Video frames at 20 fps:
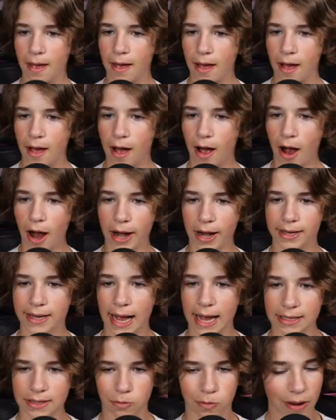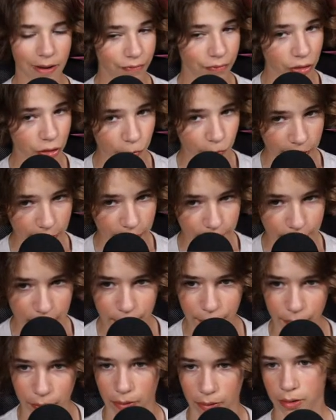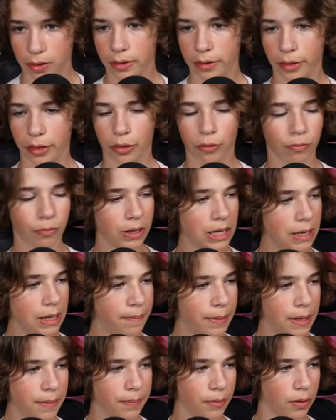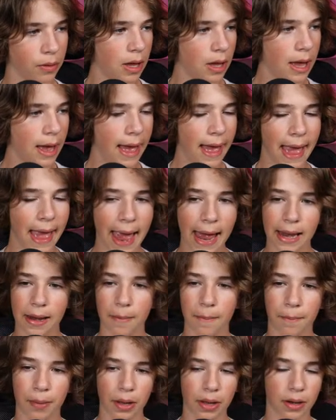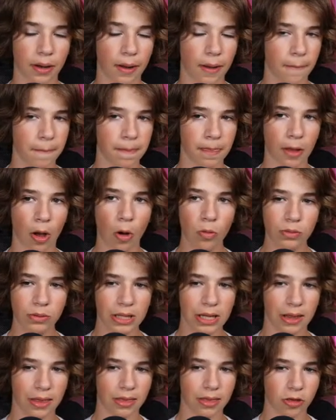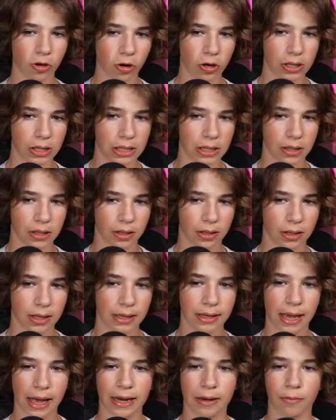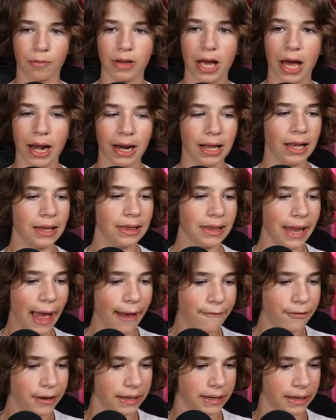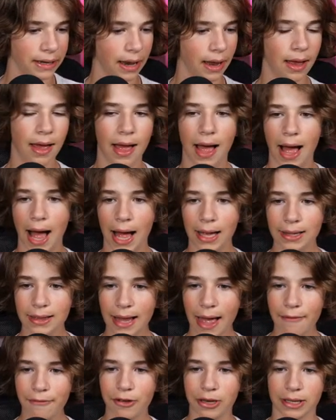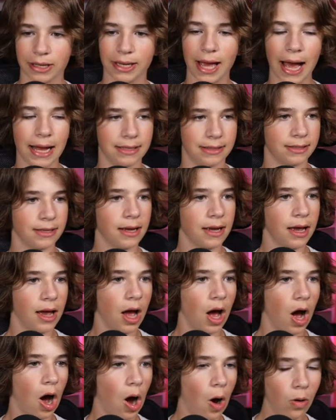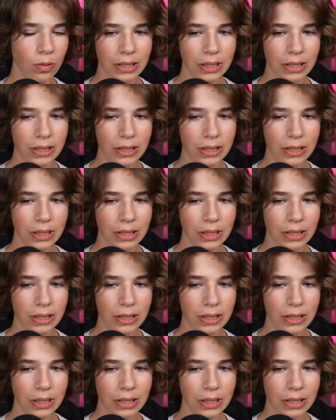All right, guys. We have three people. Three people. And, but only 30 can get in. We got 11. 11, guys. Only